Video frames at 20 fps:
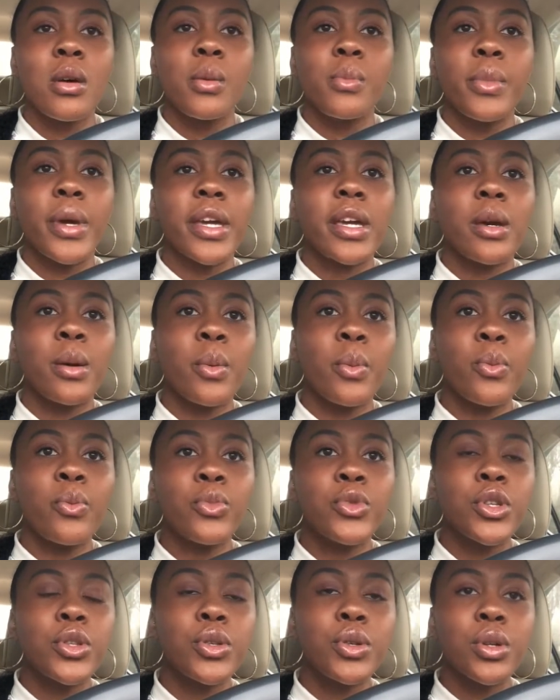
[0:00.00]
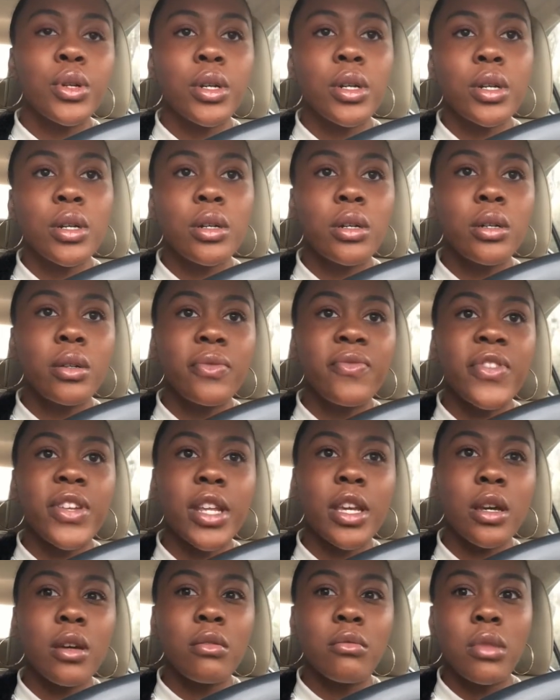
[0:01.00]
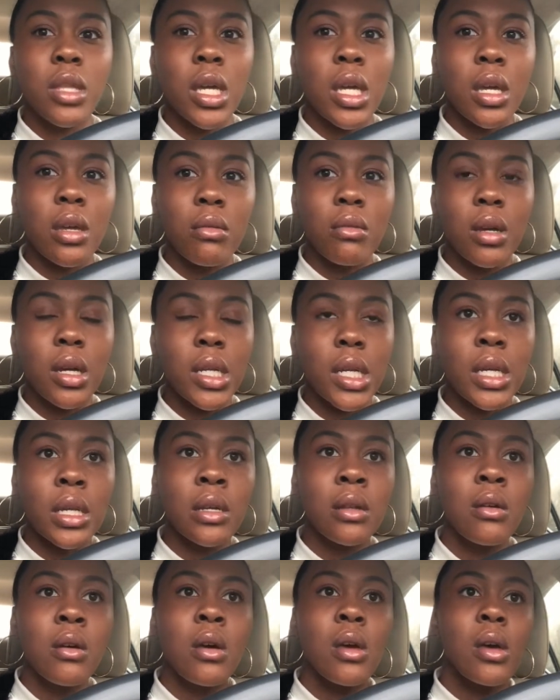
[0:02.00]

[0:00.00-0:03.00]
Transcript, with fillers: makeup tutorial video thing I did,